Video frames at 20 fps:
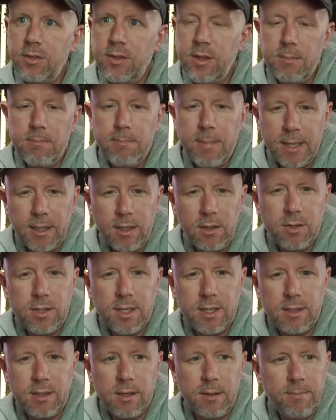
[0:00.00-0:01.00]
the menu
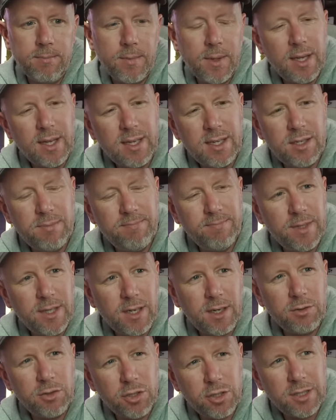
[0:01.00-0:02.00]
system is,
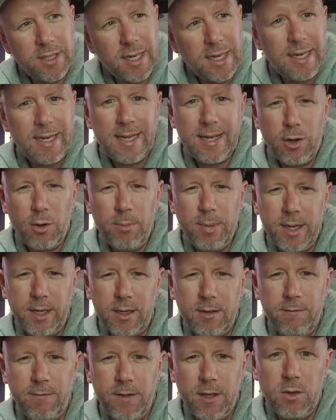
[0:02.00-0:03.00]
you know, just a little bit
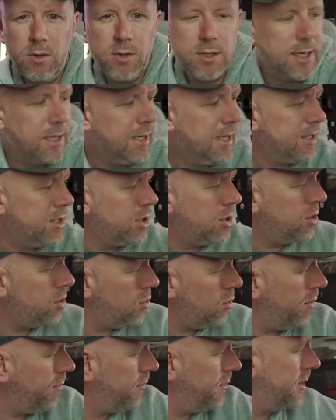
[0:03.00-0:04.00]
confusing. It's
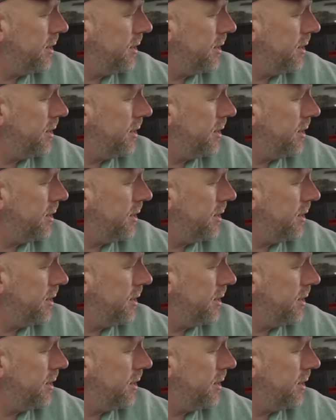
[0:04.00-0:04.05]
sort of